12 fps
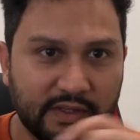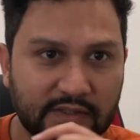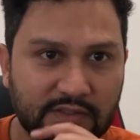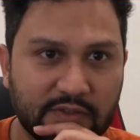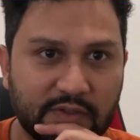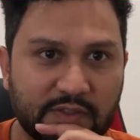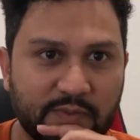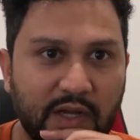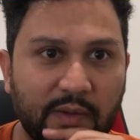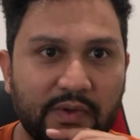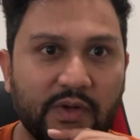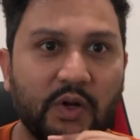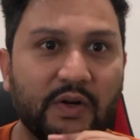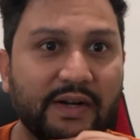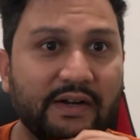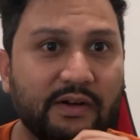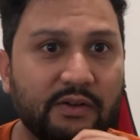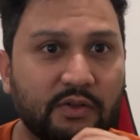So it's probably not
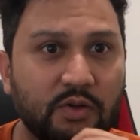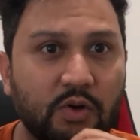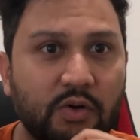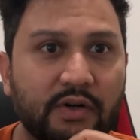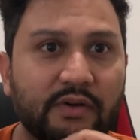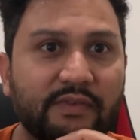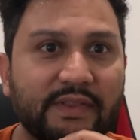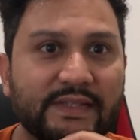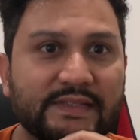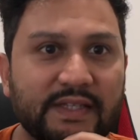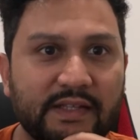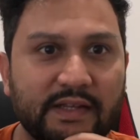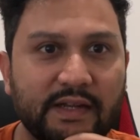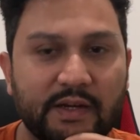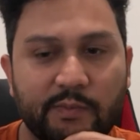right around the corner when they say that.